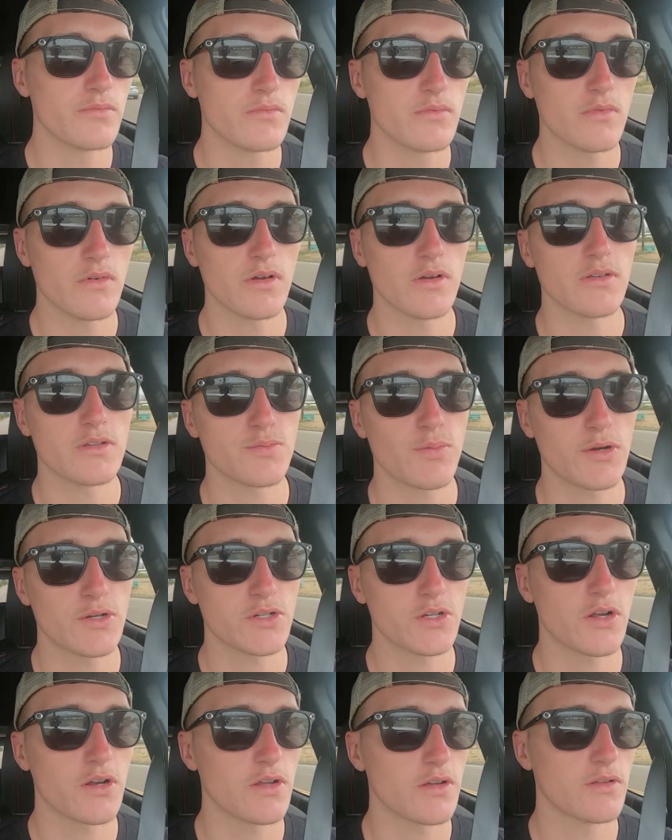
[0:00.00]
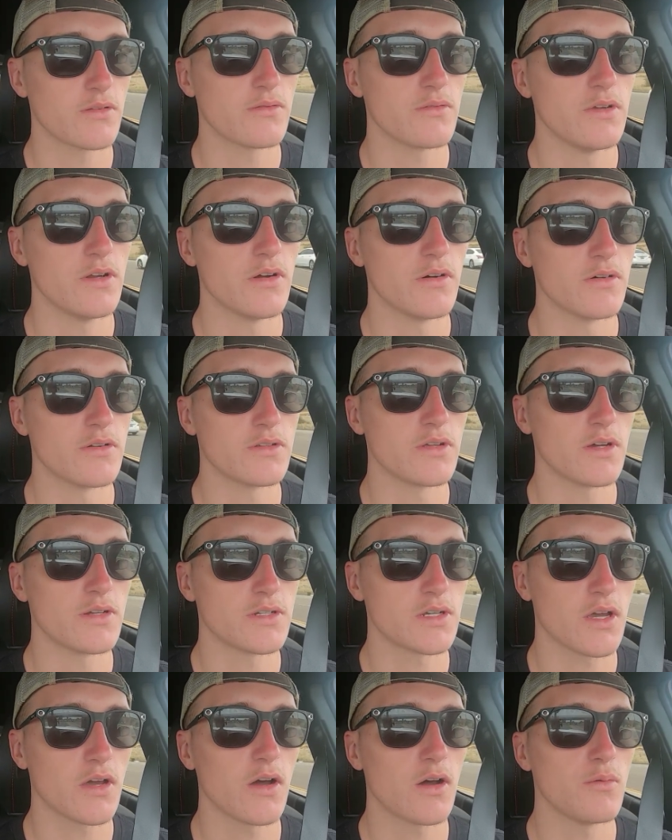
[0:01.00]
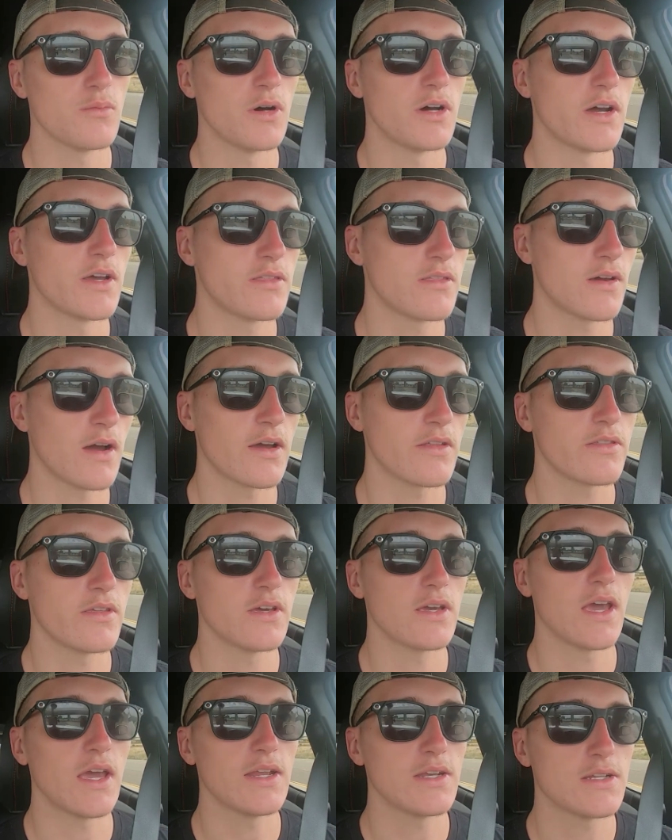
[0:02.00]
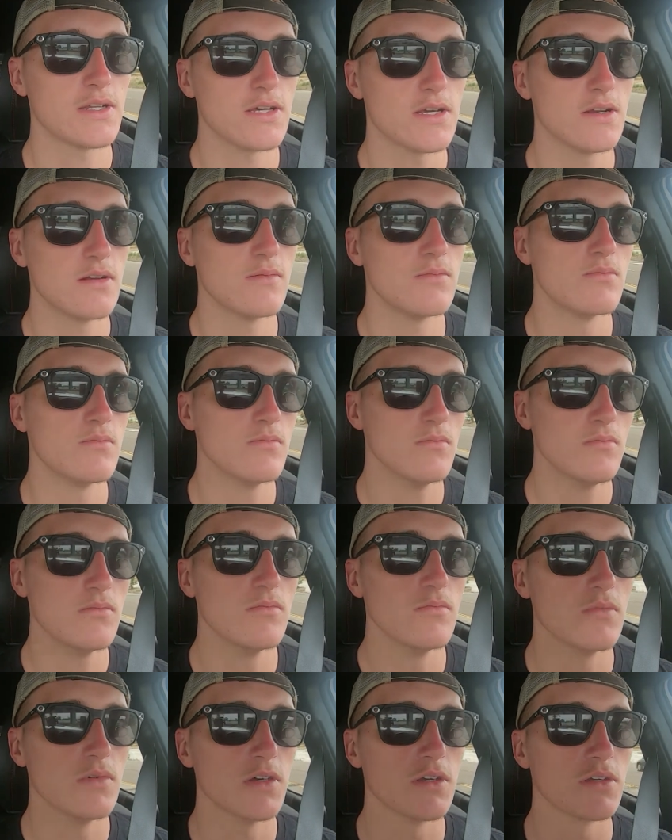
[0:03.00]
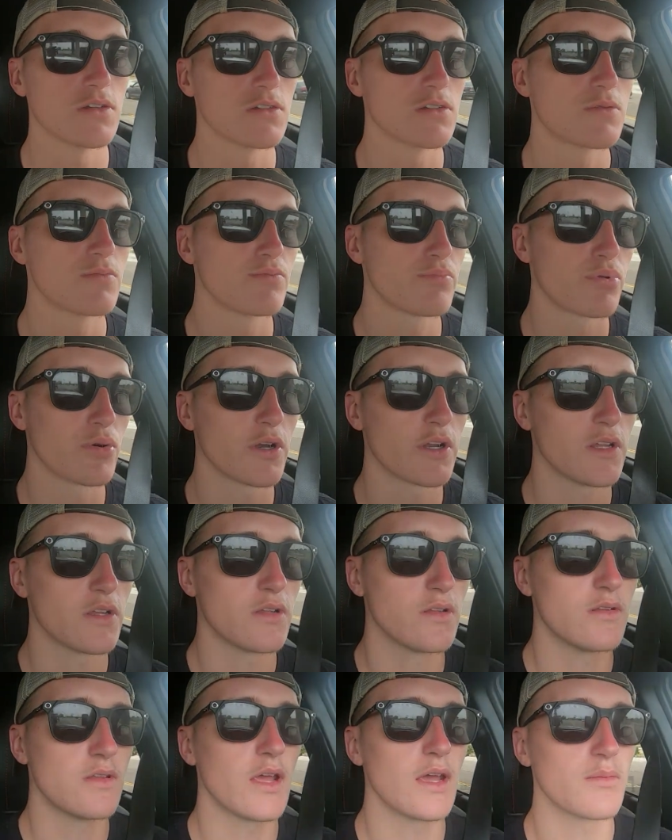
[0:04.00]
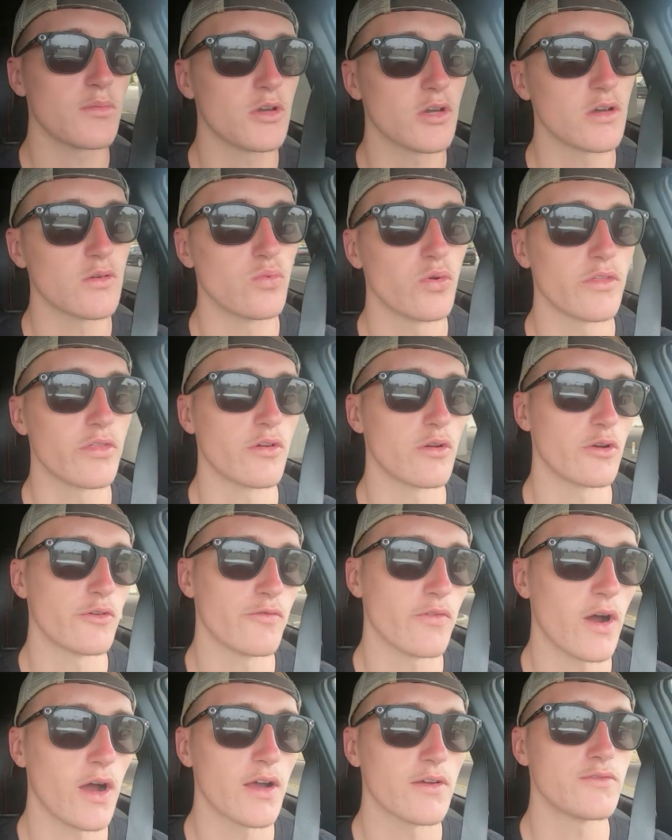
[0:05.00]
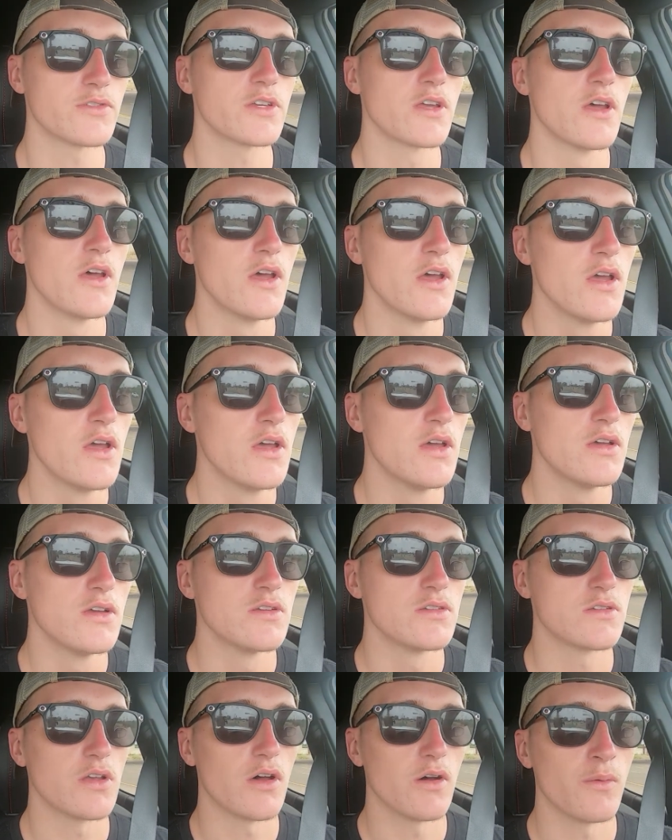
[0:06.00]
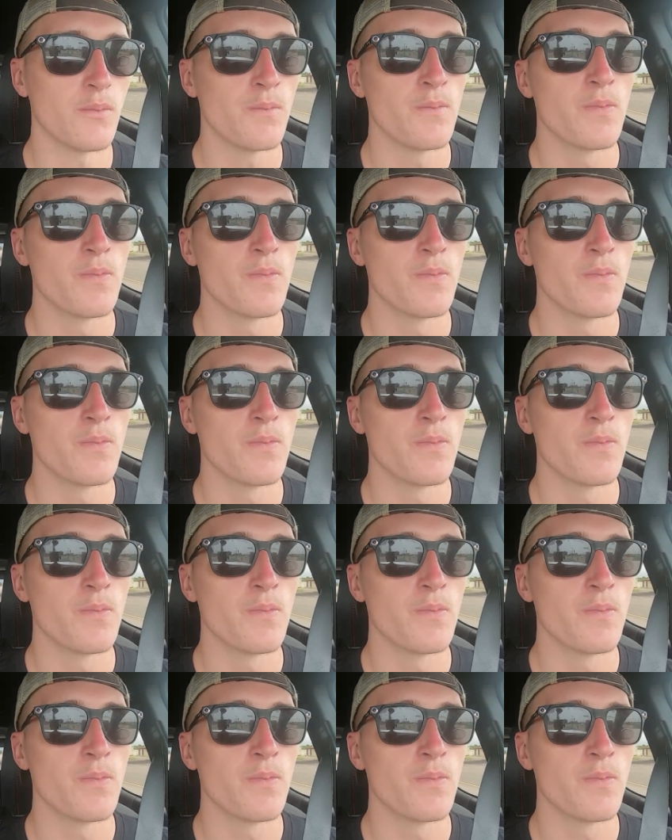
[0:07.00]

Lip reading: especially on a Tacoma, I think 18 is pretty damn good with 35s. So